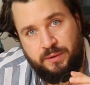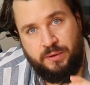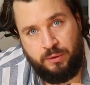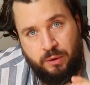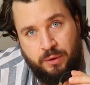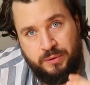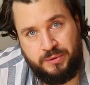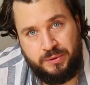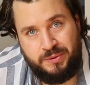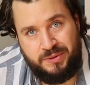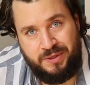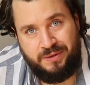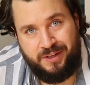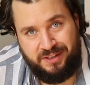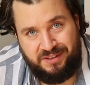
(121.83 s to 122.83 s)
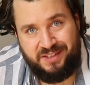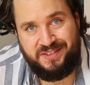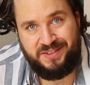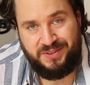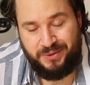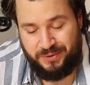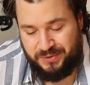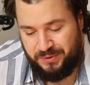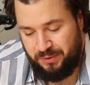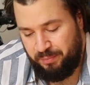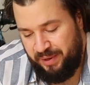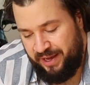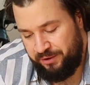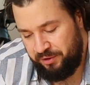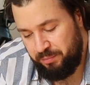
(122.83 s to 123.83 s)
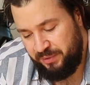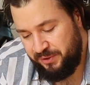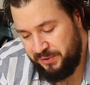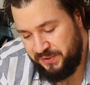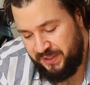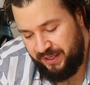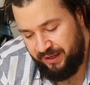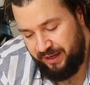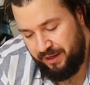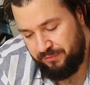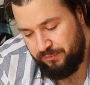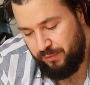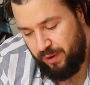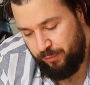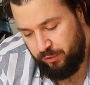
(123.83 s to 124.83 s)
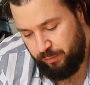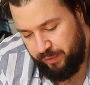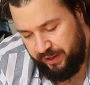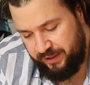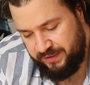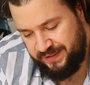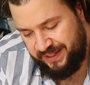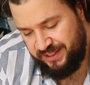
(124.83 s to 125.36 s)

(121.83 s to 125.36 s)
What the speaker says: You'll also see that this is also a pattern because I love rubber bands.